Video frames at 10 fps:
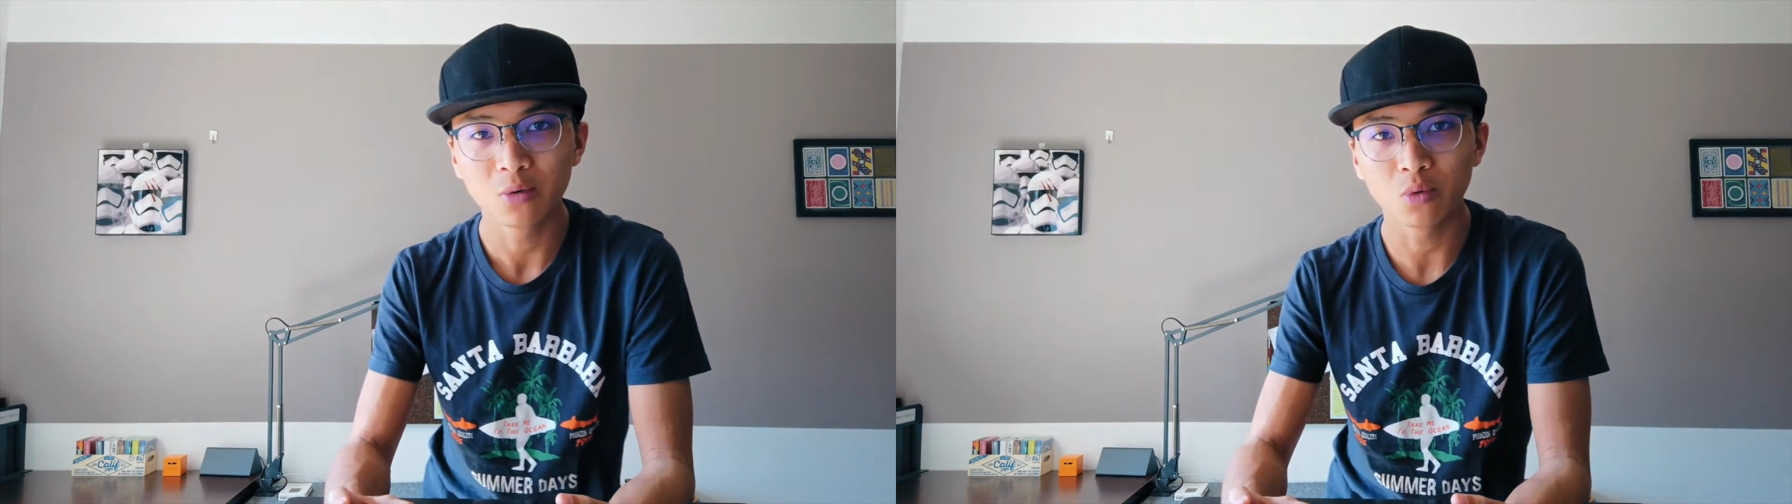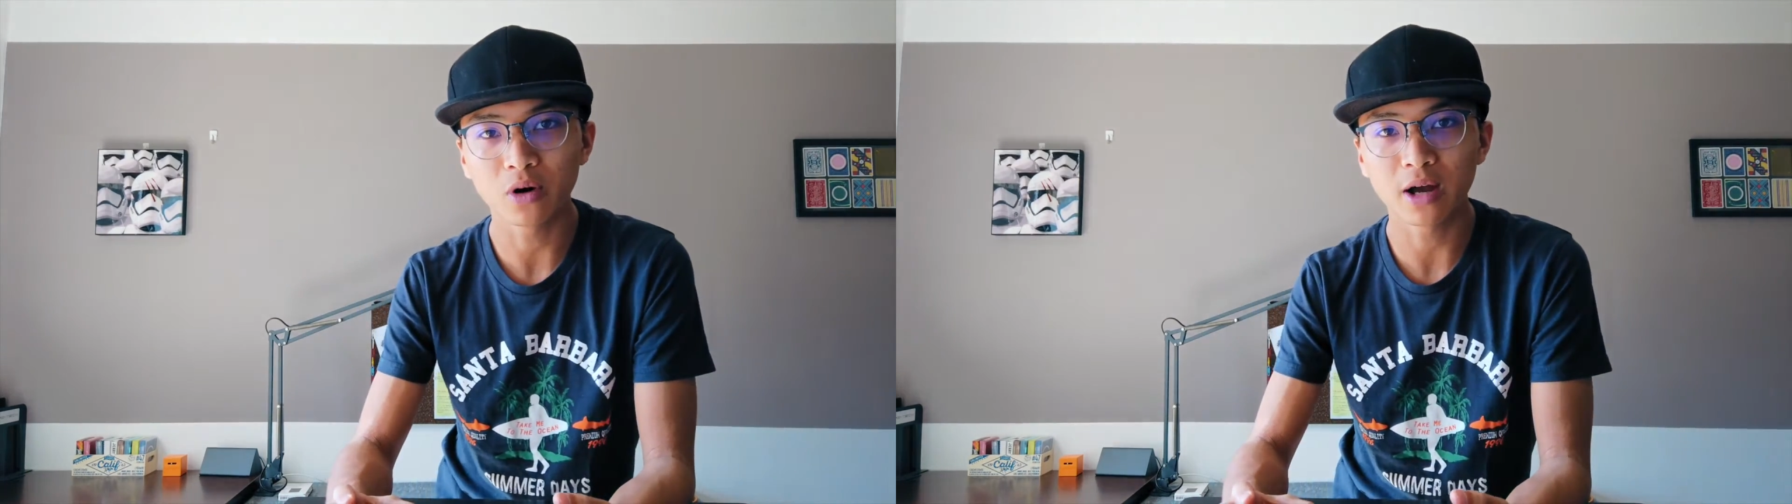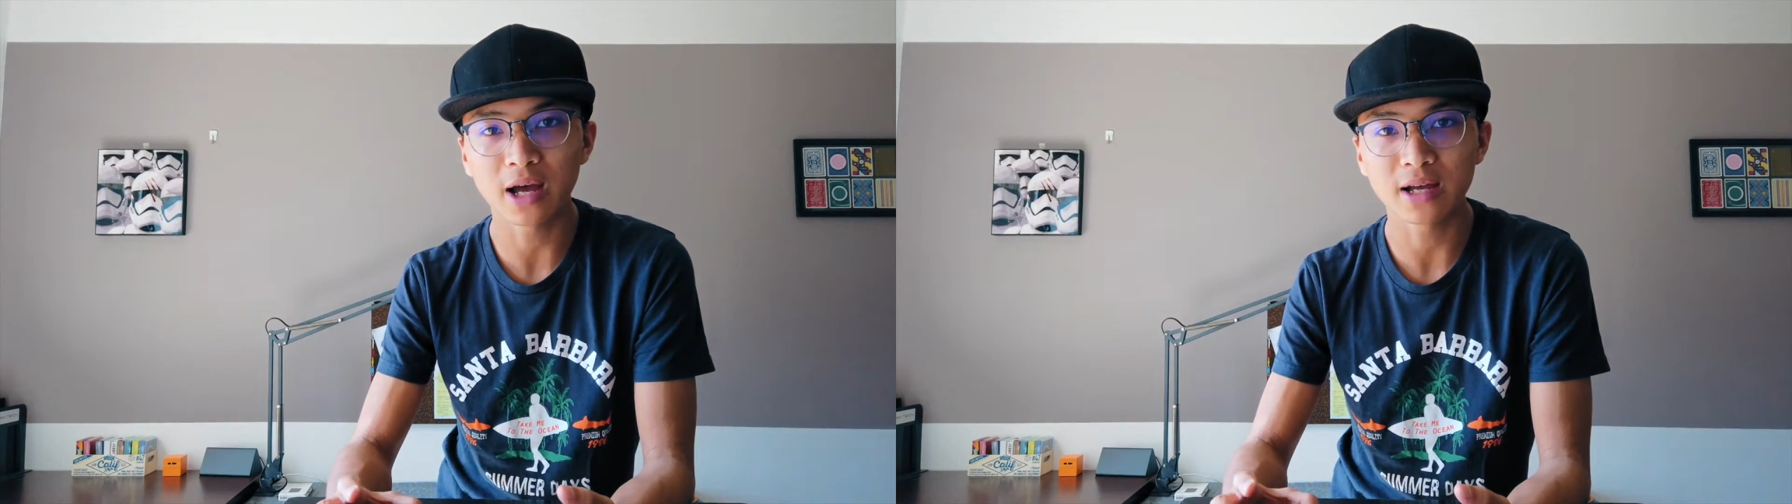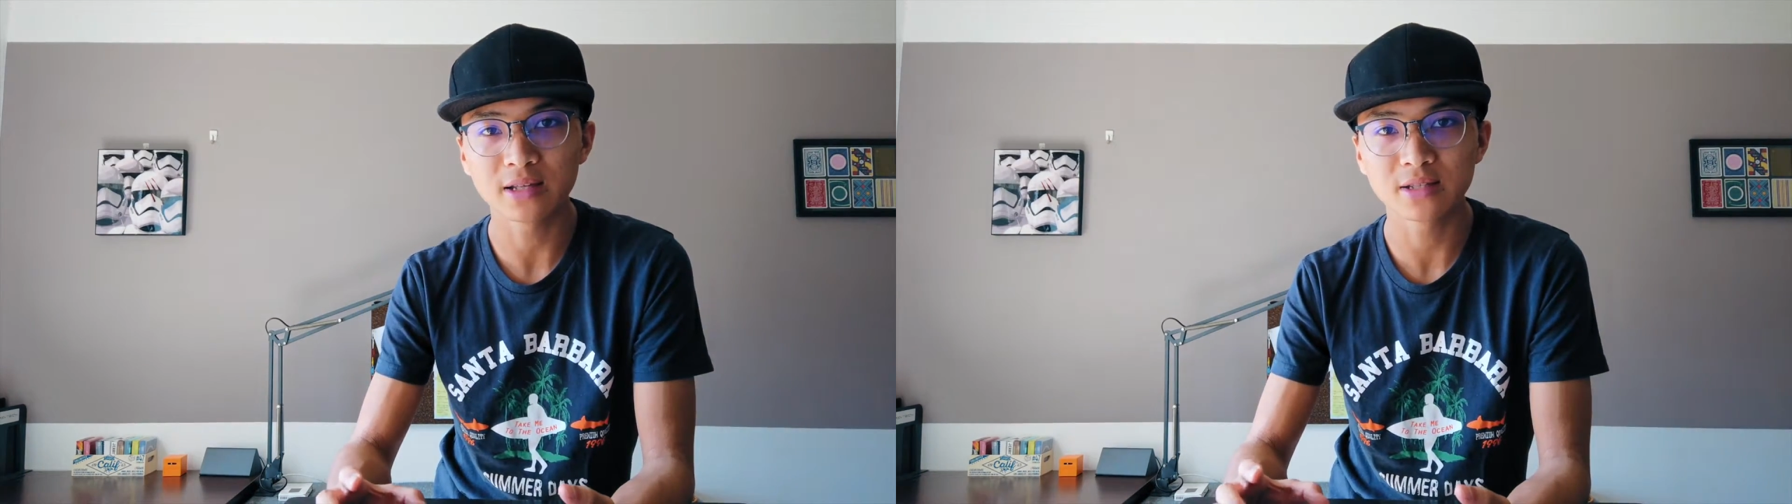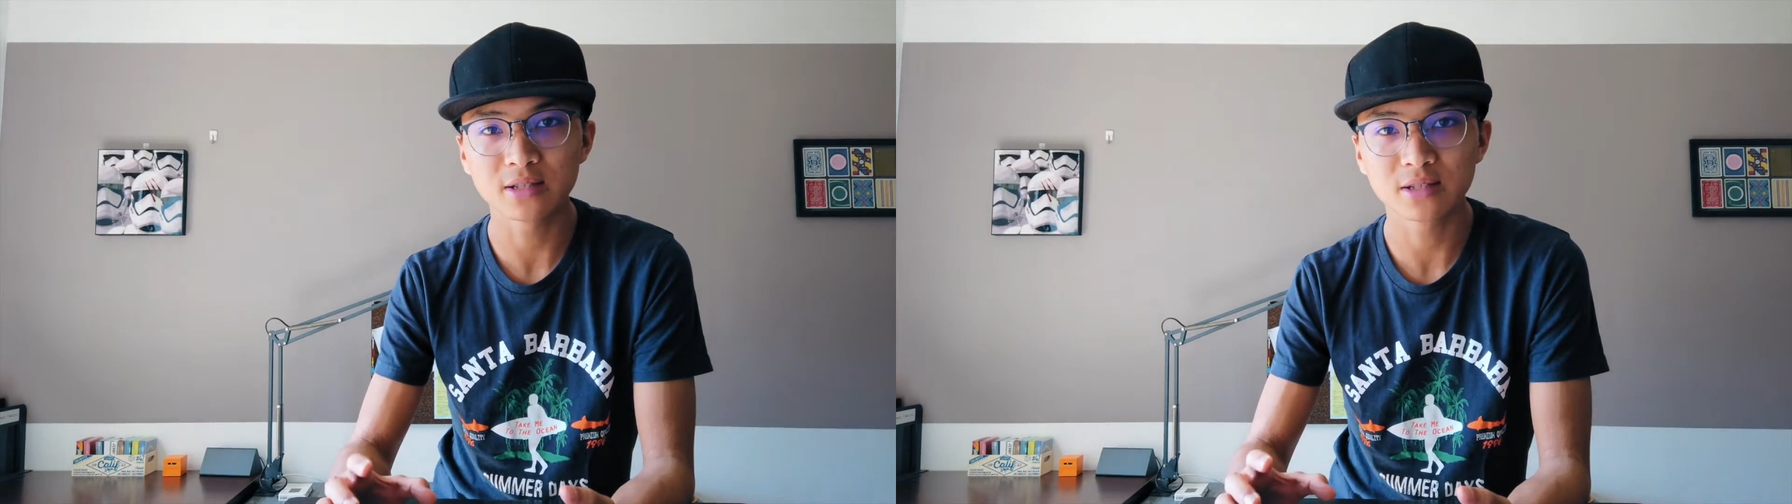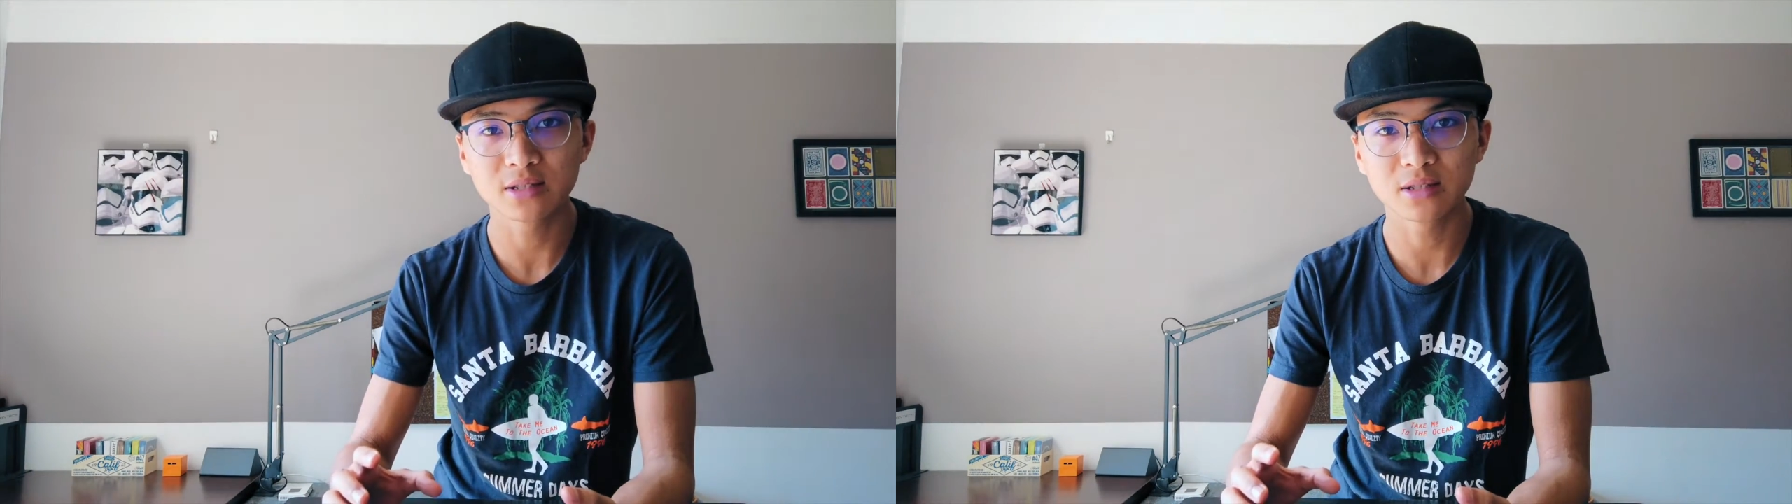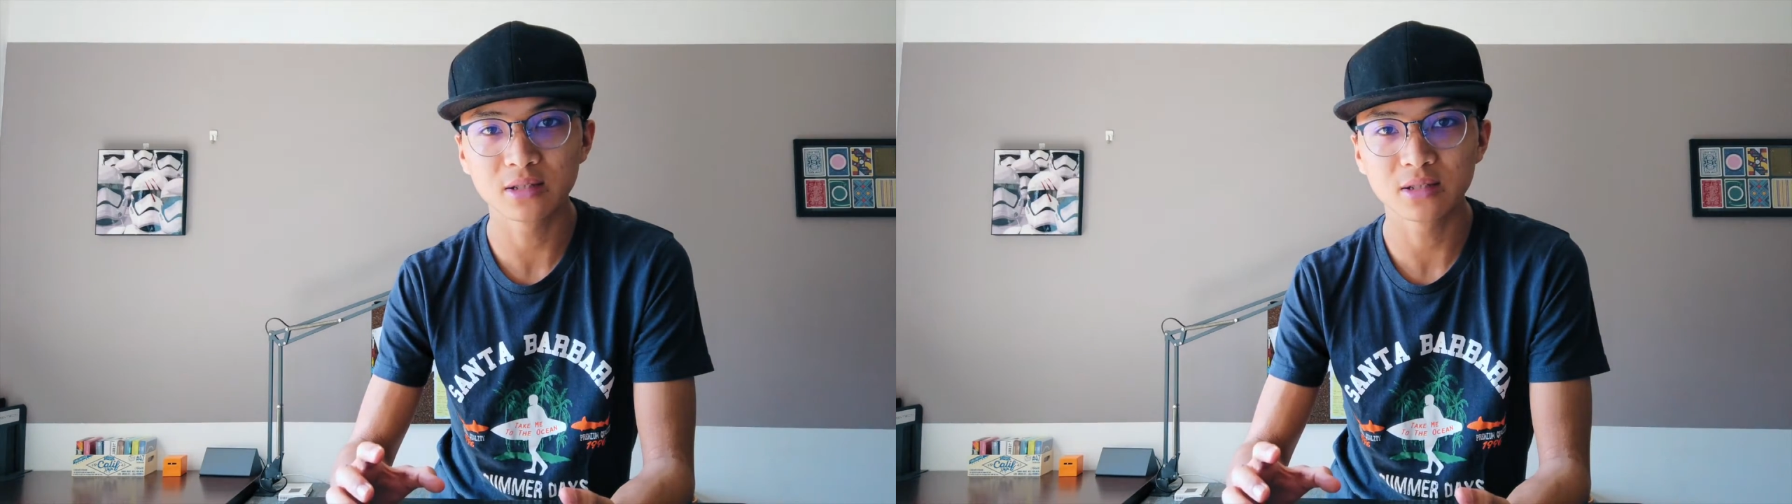whereas